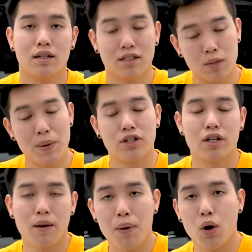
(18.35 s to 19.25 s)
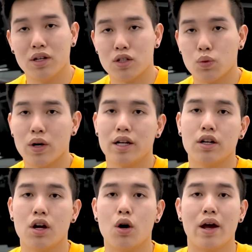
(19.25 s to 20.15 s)
suspension components
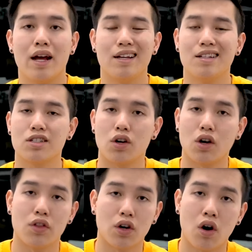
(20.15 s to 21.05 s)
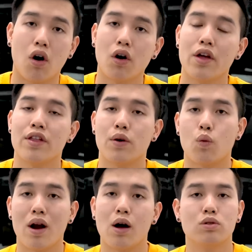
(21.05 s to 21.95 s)
ready to go and installed on the car and then
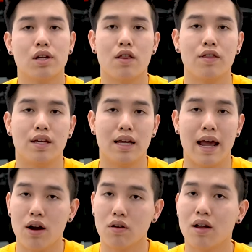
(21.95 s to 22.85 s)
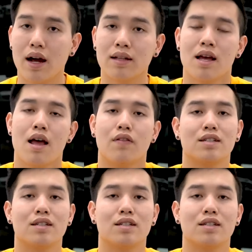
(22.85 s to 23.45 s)
route the air lines.